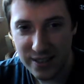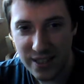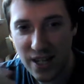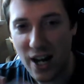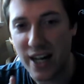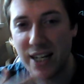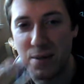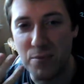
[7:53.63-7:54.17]

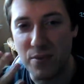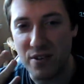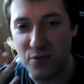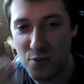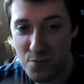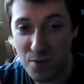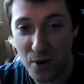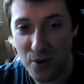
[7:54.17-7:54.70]
I can breathe
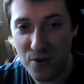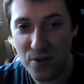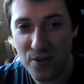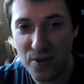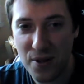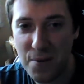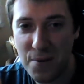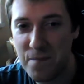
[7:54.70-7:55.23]
through both.
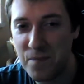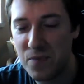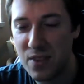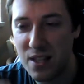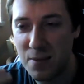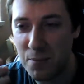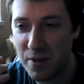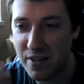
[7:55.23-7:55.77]

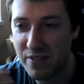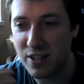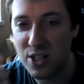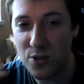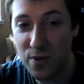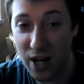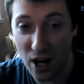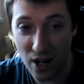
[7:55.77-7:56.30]
But if I
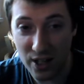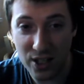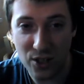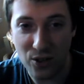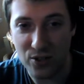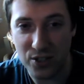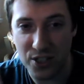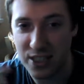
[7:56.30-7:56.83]
do it
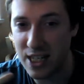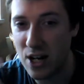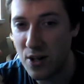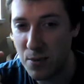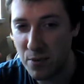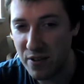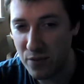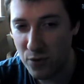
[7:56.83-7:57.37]
unconsciously, I only
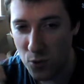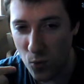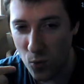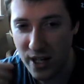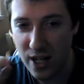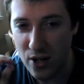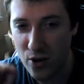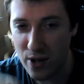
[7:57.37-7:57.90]
breathe through one
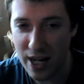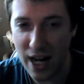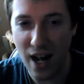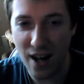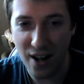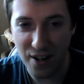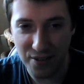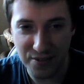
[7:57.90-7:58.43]
and only
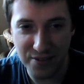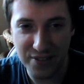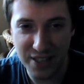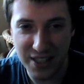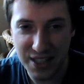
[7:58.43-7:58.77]
half.